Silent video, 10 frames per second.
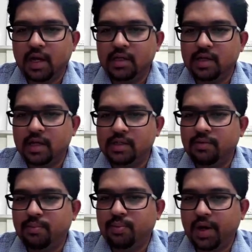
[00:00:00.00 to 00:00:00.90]
size
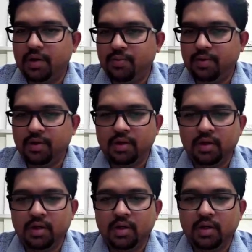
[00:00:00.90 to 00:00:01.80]
as
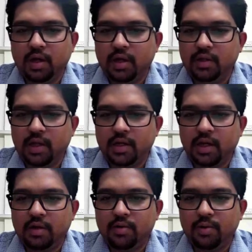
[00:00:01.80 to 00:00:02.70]
0.1.
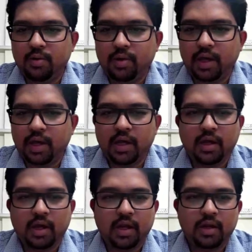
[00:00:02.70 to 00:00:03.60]
And then click on
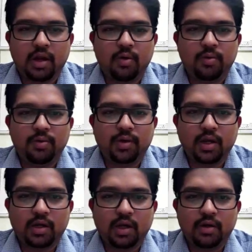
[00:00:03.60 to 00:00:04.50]
OK, and now
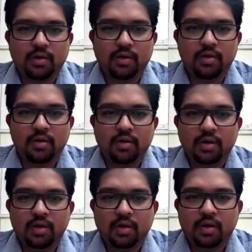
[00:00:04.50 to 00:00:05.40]
you can click
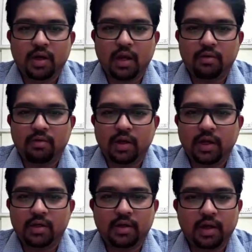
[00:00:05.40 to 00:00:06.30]
on
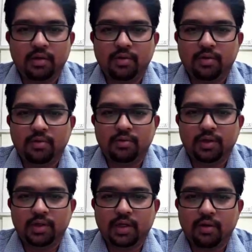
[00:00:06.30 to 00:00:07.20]
calculate and go
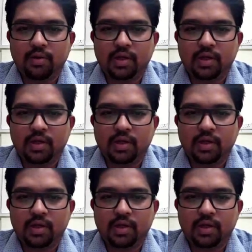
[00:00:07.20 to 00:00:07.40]
to the